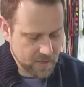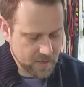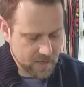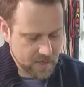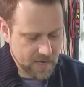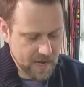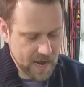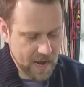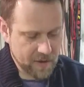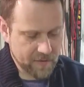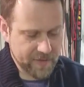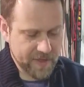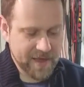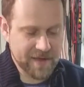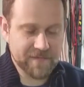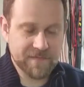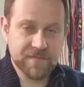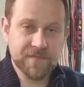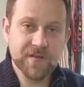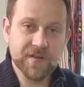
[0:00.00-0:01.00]
now
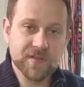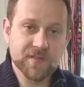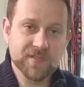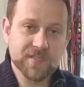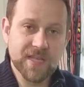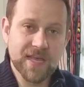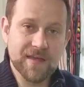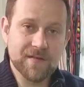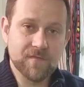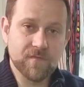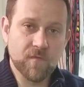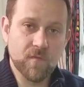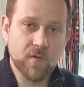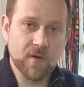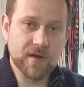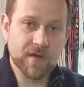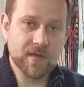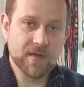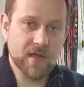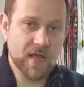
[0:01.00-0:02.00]
that fills that
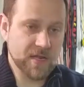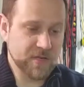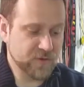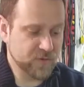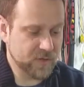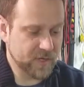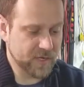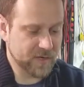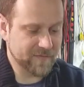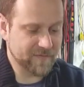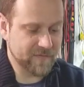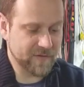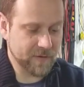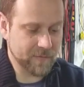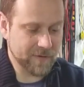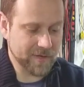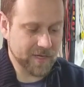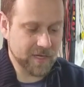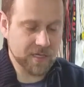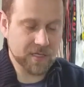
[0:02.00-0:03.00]
void and you get a
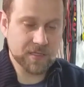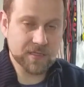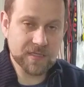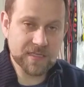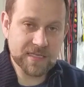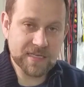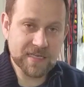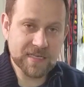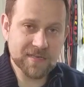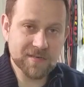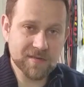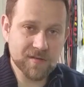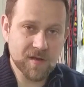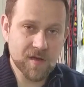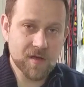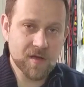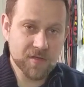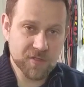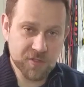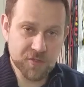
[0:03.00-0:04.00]
very clean,
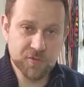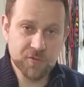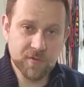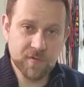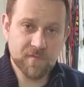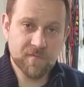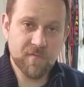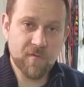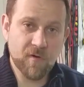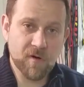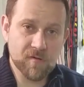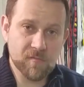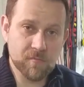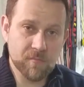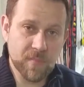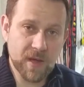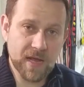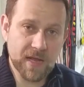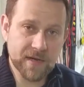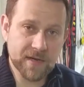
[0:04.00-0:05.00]
uniform
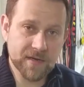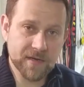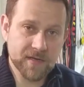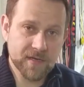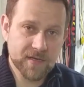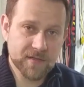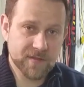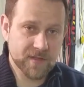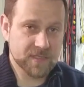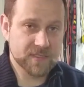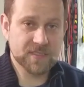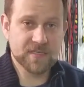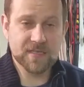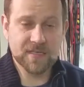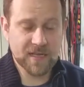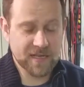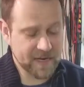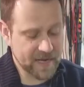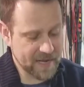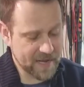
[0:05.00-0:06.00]
bend that's
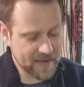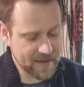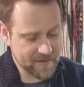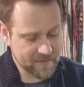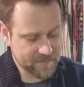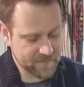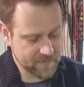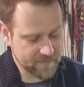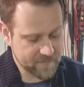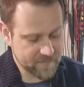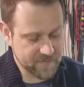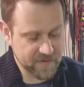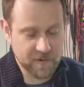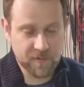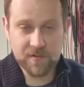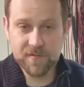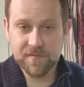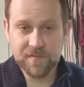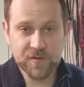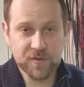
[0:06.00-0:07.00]
going to have
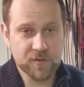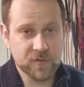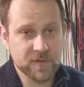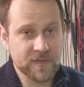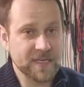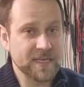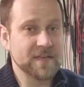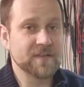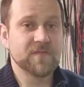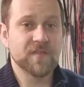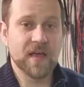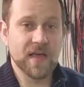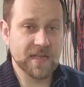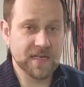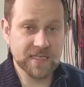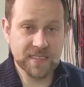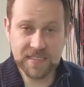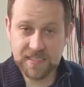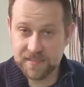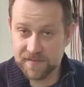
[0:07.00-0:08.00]
very few, if
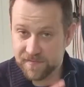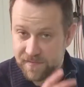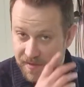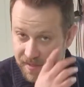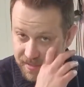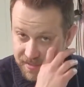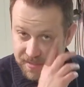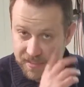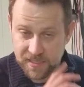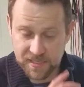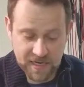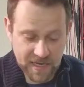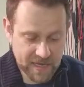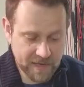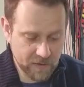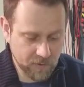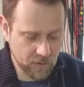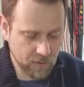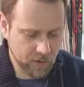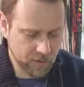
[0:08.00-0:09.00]
any, defects in it
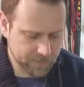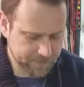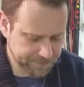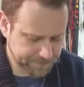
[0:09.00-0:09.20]
at all.